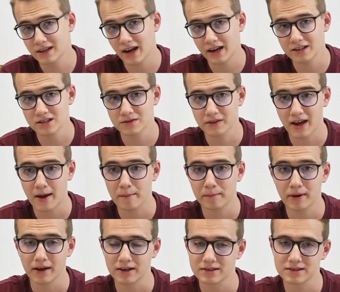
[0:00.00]
kinds of
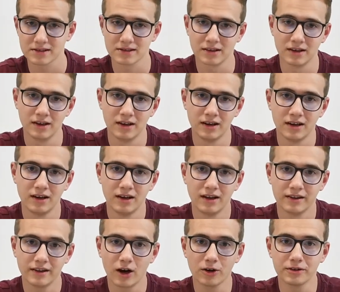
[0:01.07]
campaigns.
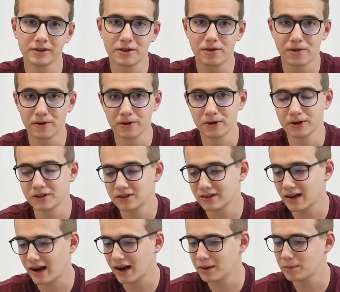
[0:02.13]
Now, the third
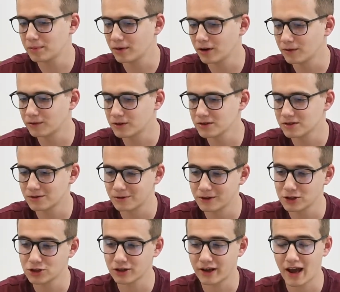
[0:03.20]
type of
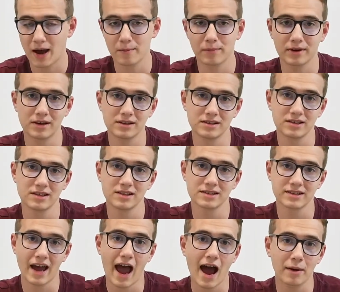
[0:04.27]
consideration campaign
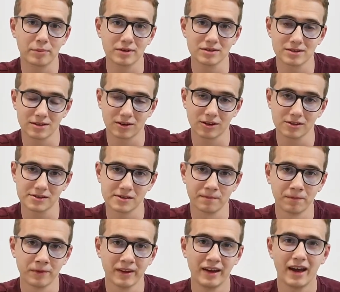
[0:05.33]
is app installs.
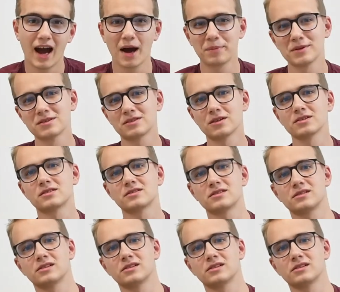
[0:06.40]
App installs is a